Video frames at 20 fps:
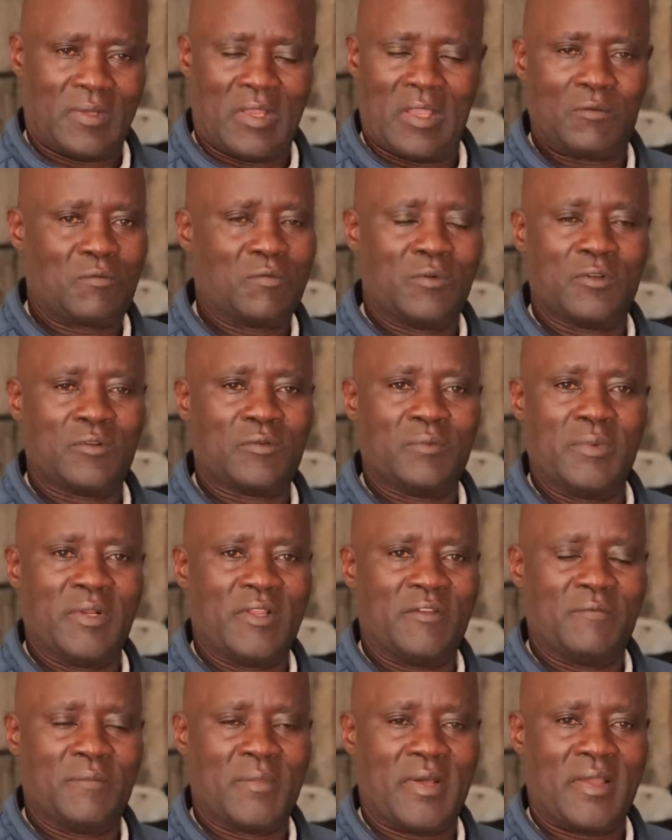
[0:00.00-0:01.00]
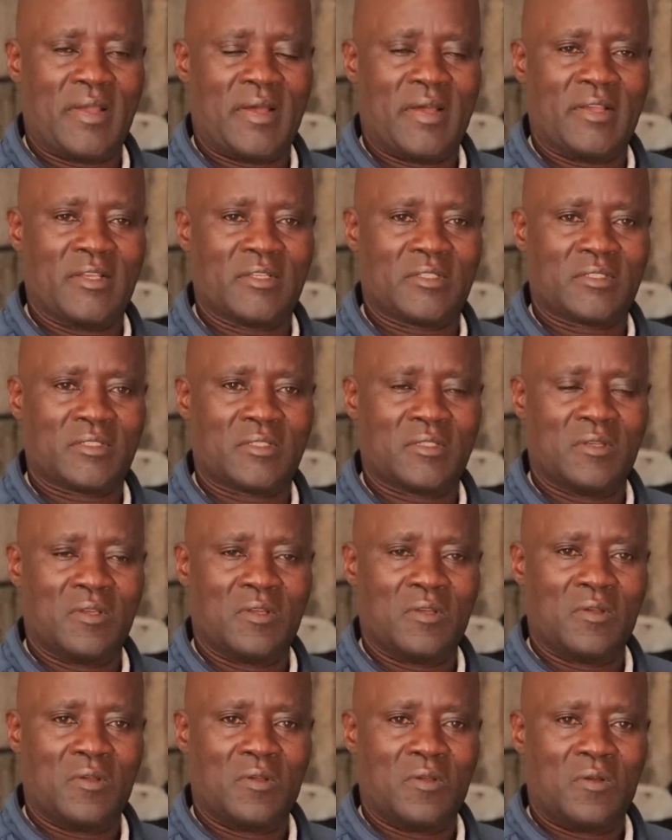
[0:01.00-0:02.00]
I could not believe my eyes,
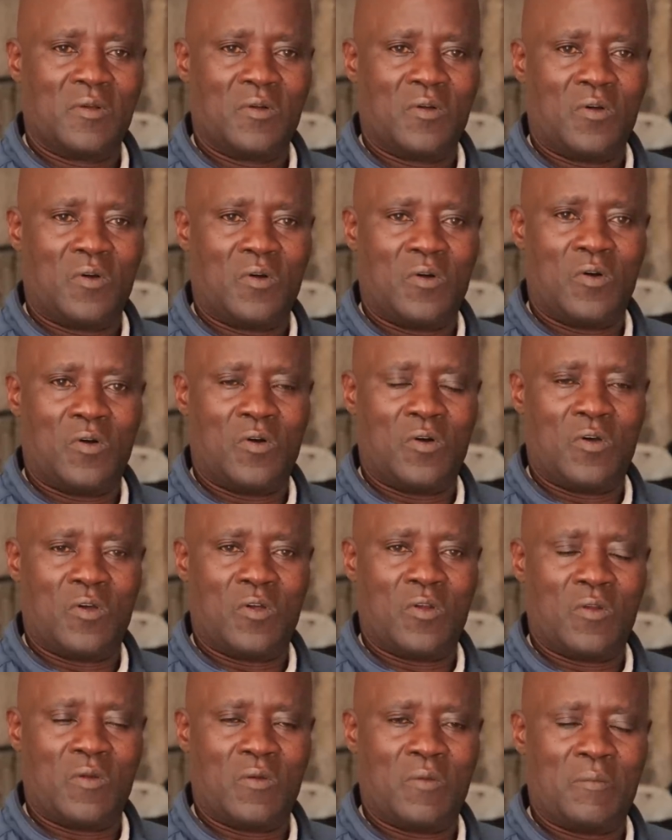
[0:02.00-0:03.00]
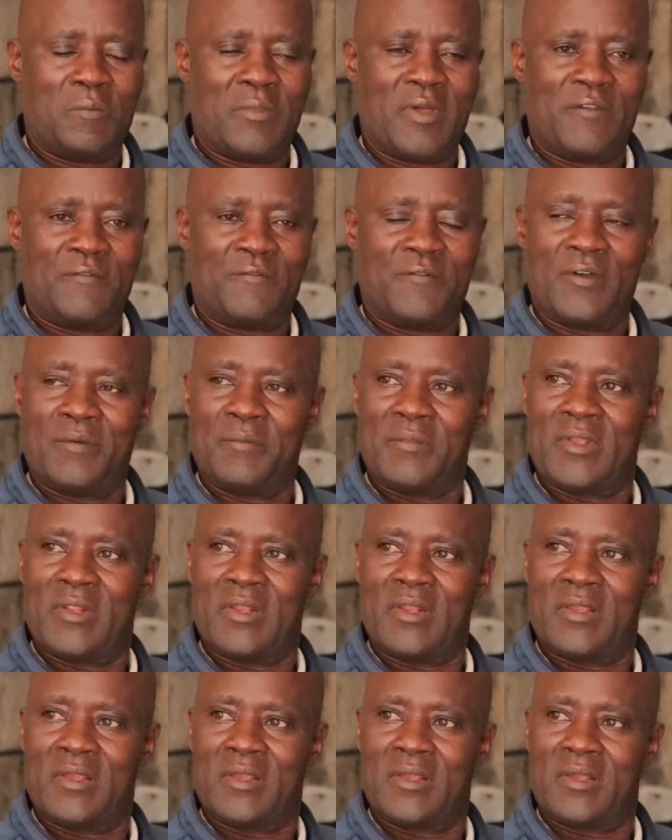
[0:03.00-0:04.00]
all my
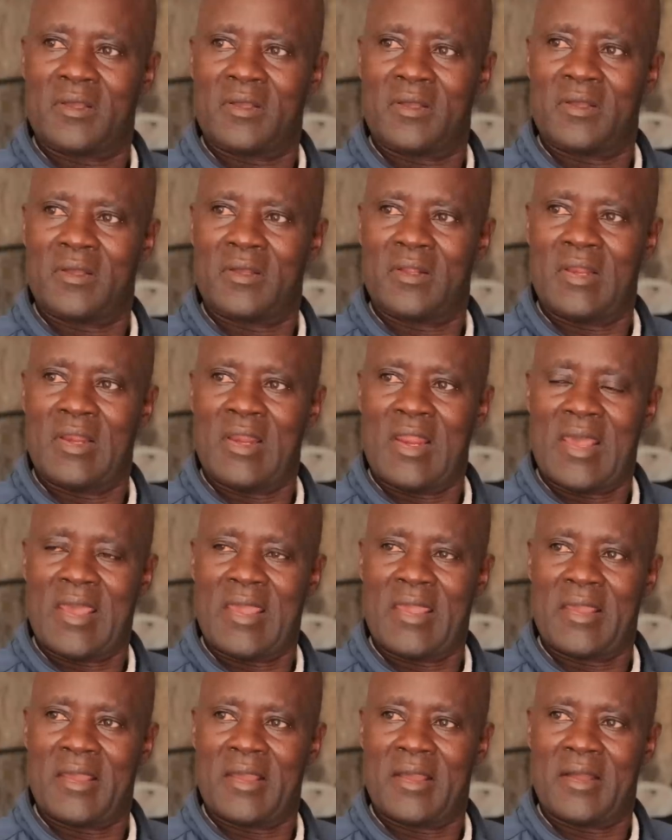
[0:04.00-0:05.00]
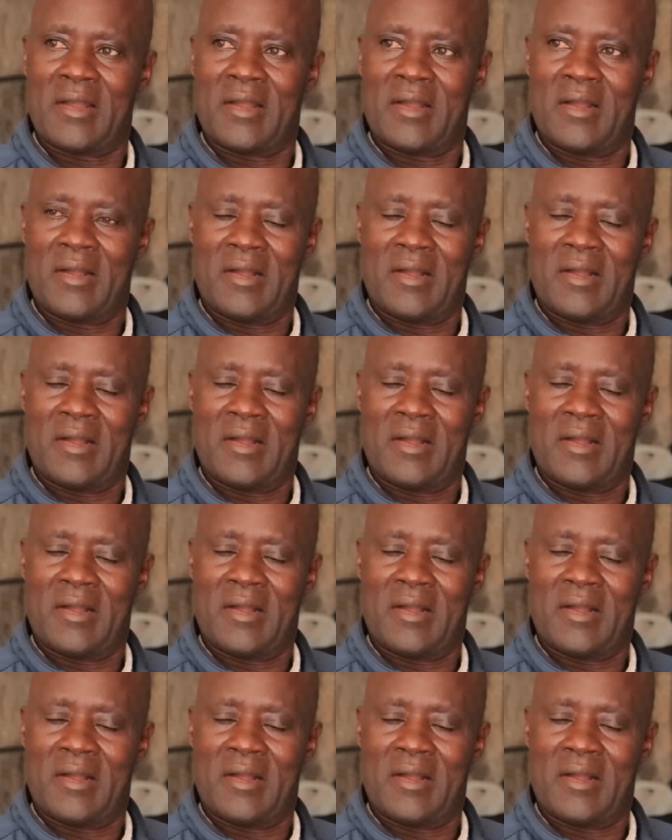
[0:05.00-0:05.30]
family lying